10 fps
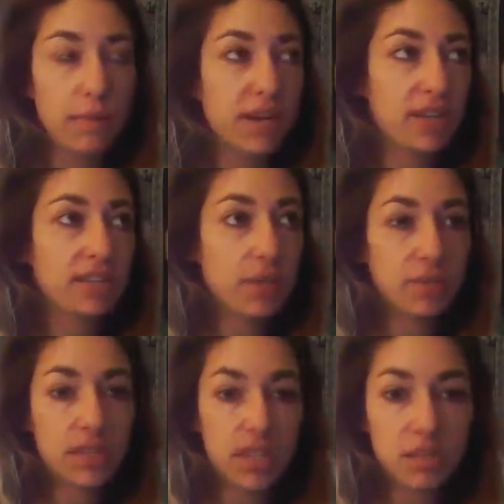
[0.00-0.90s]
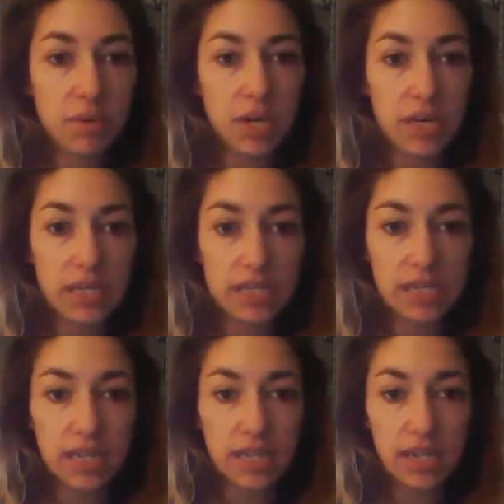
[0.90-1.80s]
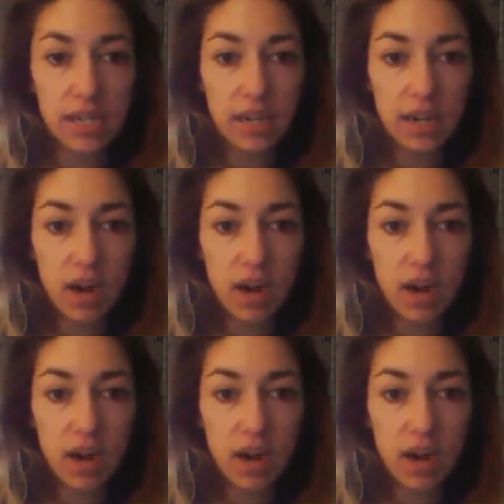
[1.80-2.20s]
because I was experiencing